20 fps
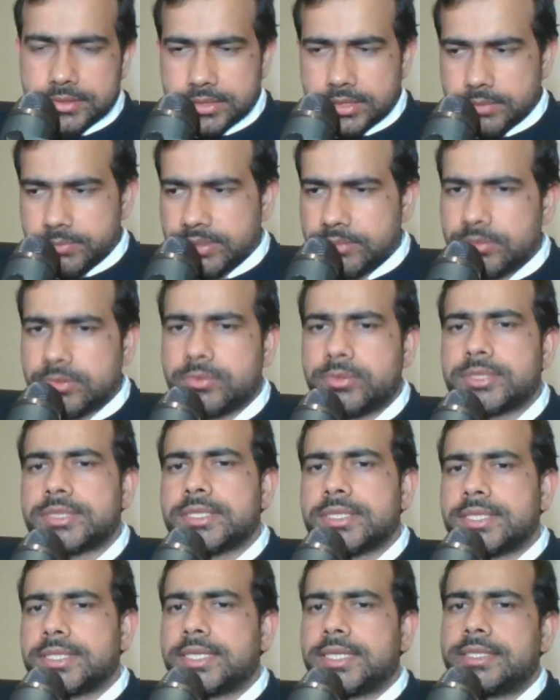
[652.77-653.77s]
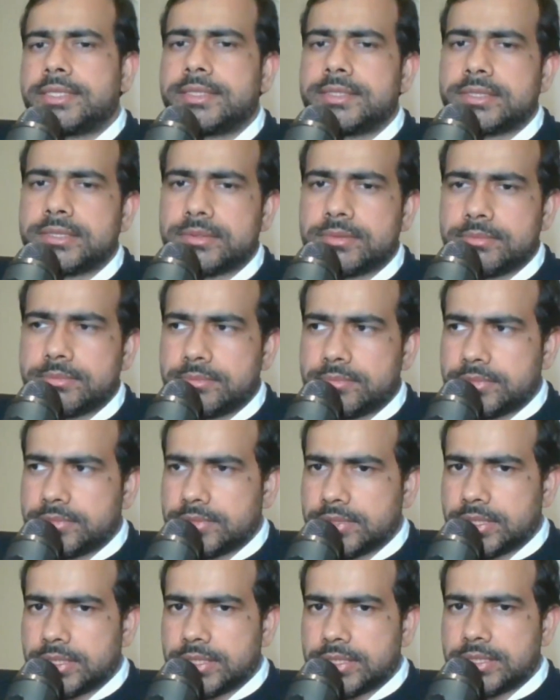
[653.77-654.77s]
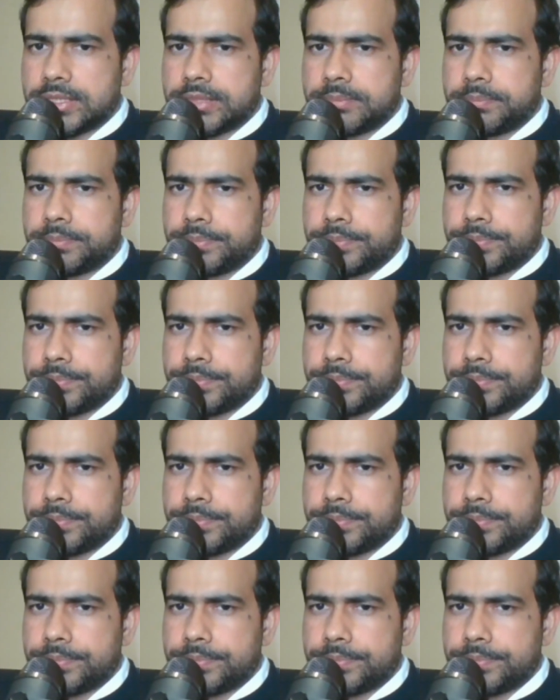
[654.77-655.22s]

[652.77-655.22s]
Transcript: Uh, people working in credit risk, uh, they,